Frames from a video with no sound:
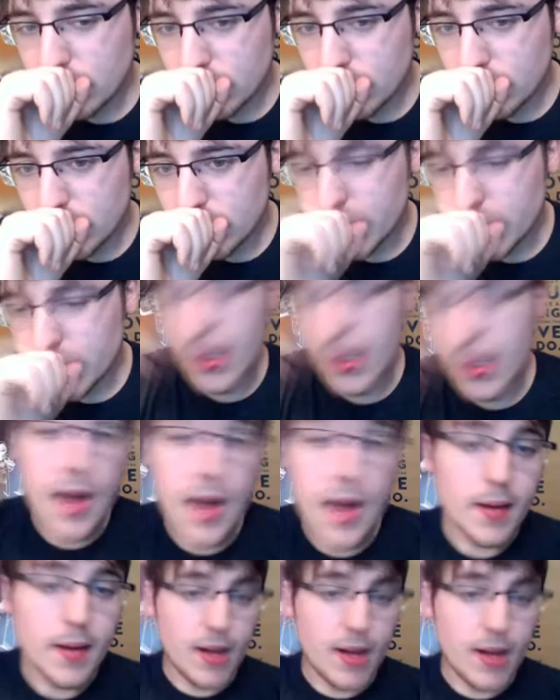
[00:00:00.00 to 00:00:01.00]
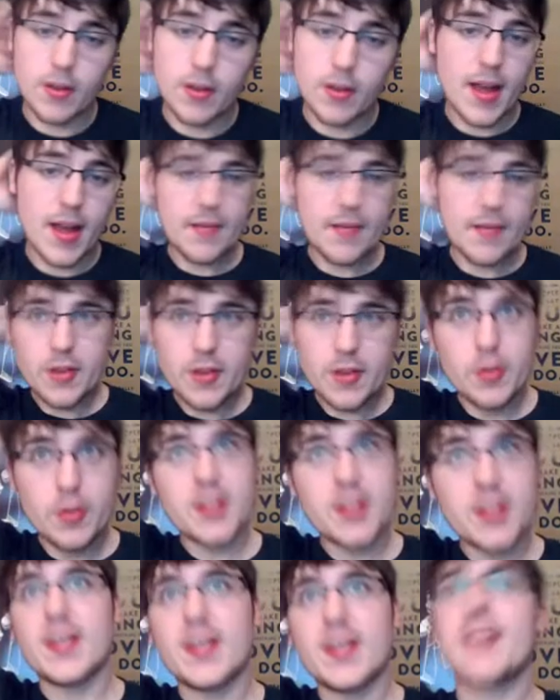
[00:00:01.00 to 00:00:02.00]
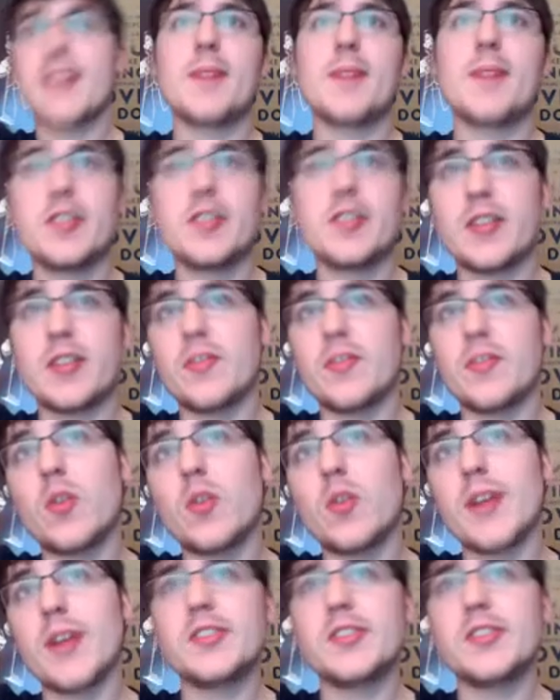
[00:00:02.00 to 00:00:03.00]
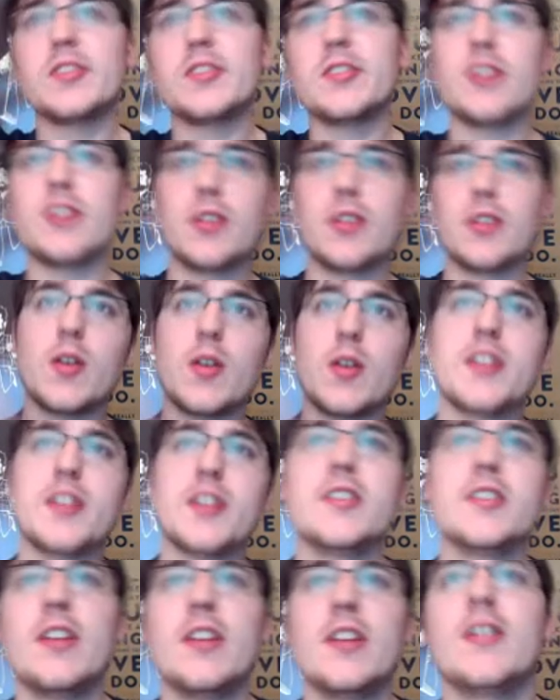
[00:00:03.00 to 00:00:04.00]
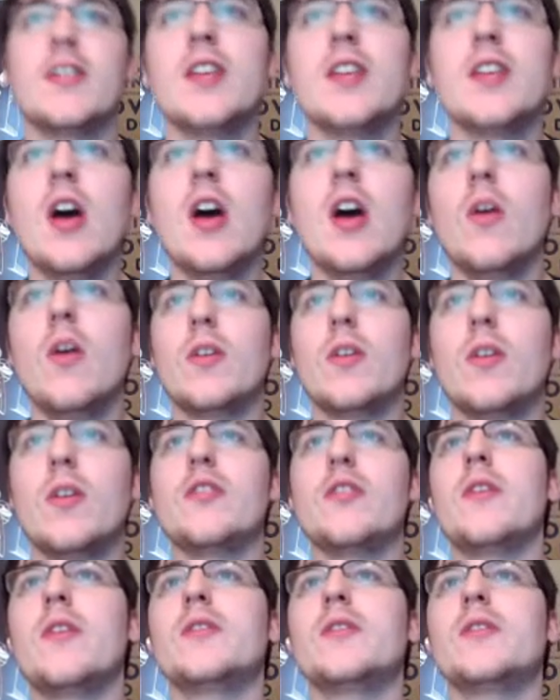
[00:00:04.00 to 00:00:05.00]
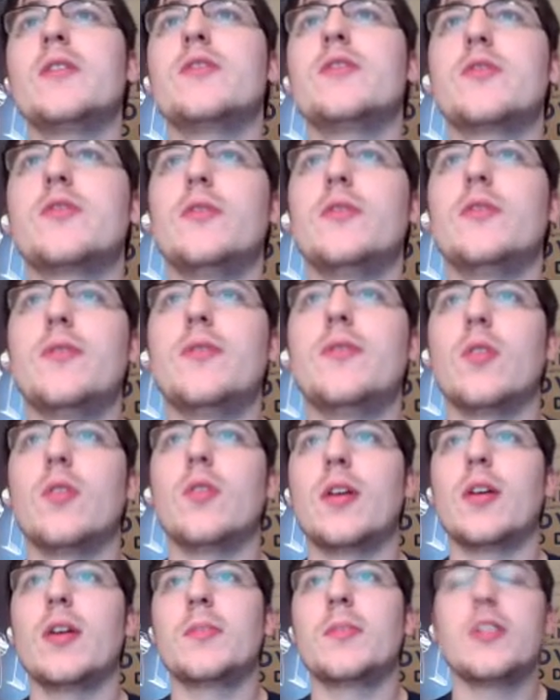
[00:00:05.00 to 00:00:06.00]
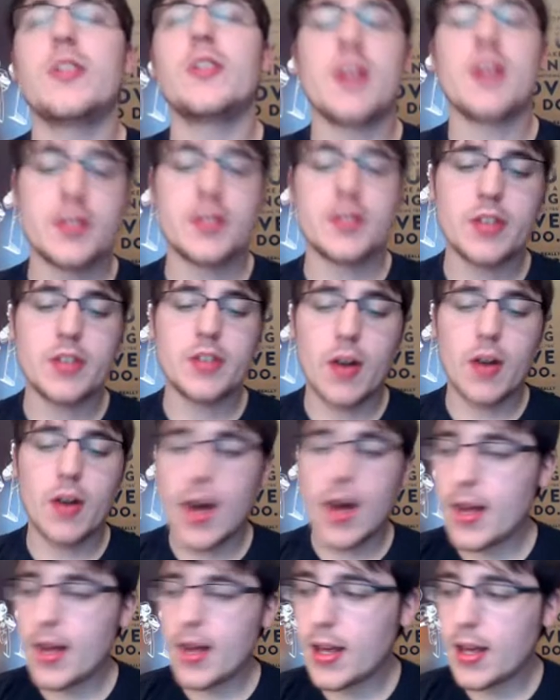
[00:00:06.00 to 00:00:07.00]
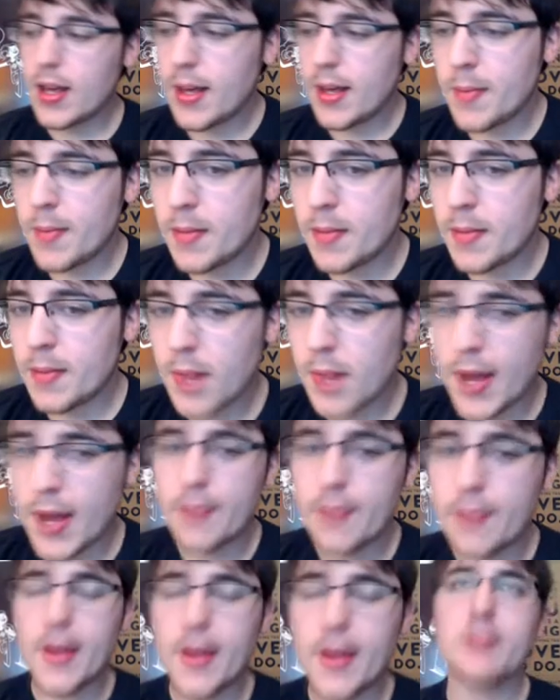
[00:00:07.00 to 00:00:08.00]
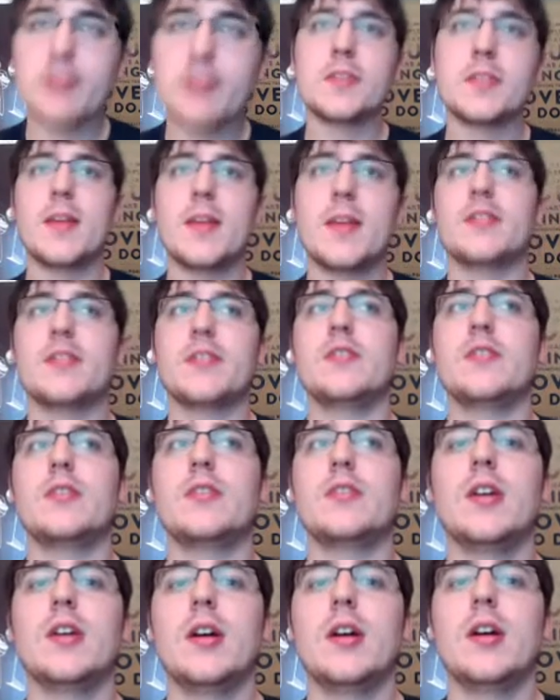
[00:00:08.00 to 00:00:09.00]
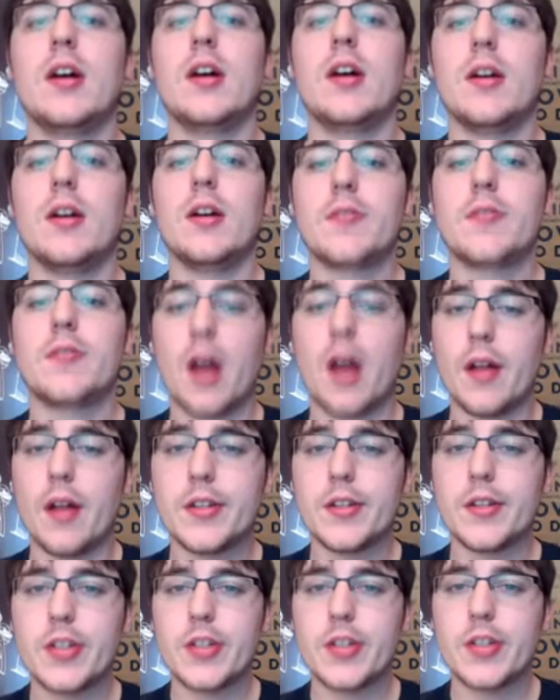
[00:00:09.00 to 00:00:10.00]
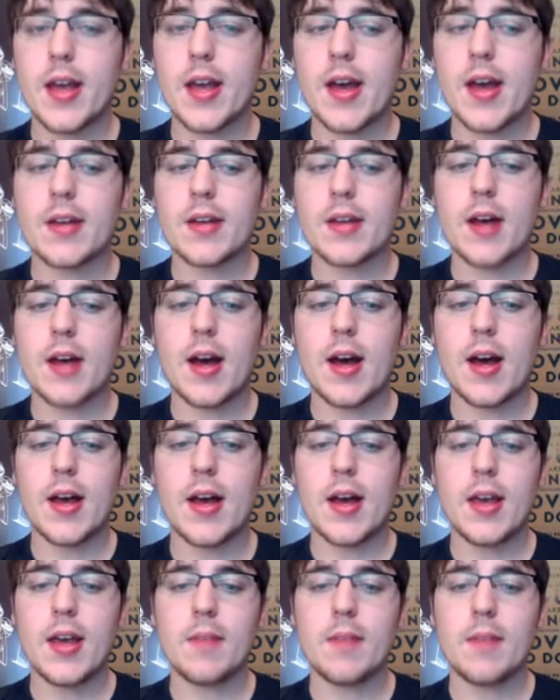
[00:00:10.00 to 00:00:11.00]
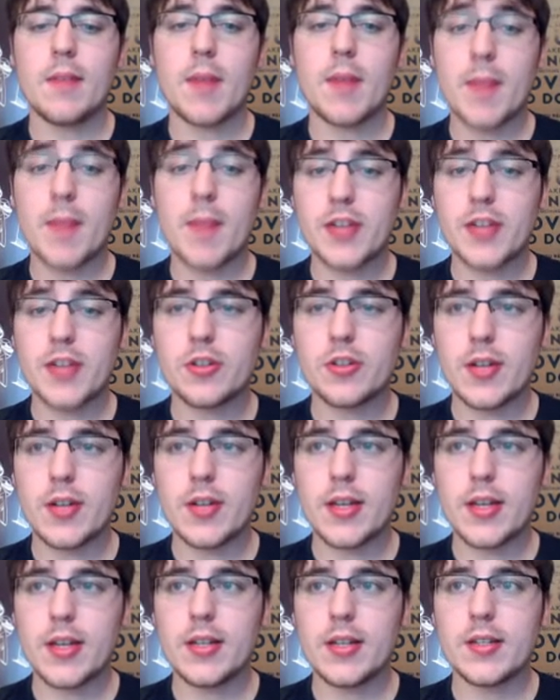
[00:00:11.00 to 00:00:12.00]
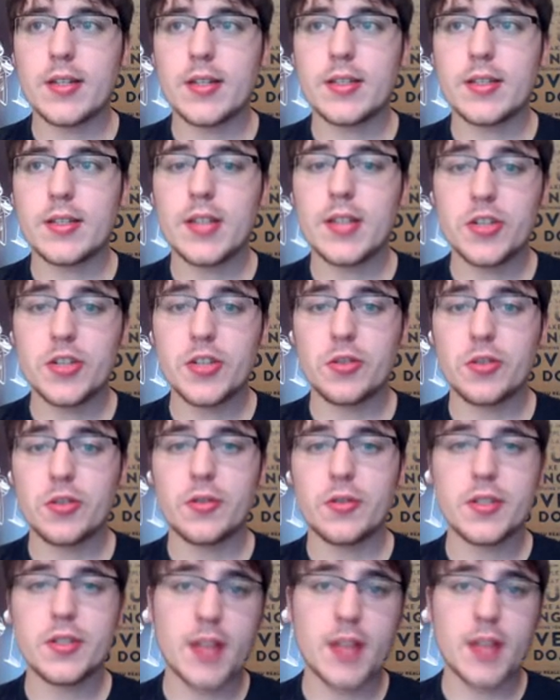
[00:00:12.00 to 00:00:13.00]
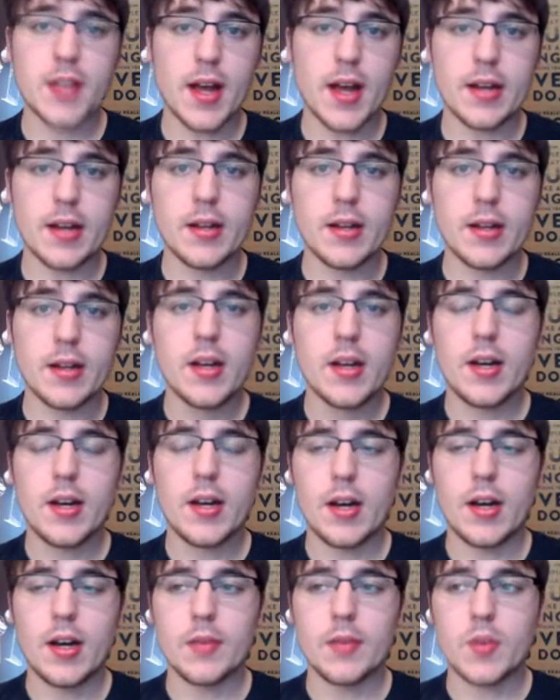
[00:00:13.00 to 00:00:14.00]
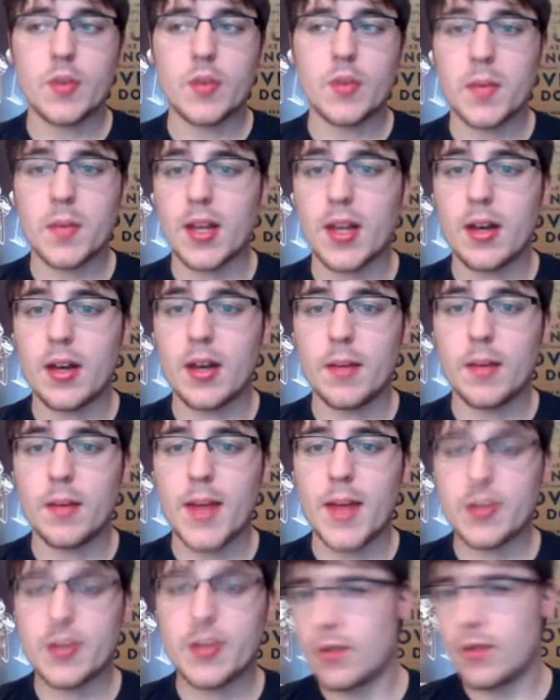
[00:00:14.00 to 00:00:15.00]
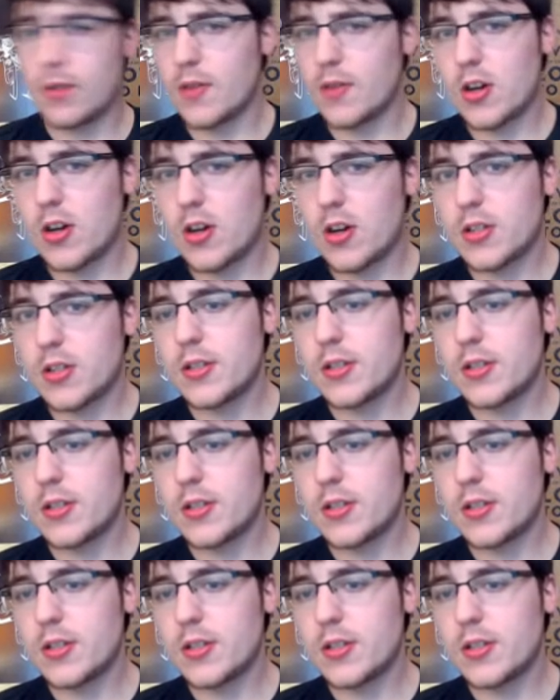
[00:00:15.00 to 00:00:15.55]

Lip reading: yeah, I don't have who this is asked by. I just have the question. So the question here is, what are you going to school for? I'm curious. So I am in my final semester of college, and my major is digital design. So I'm getting a Bachelor of Arts,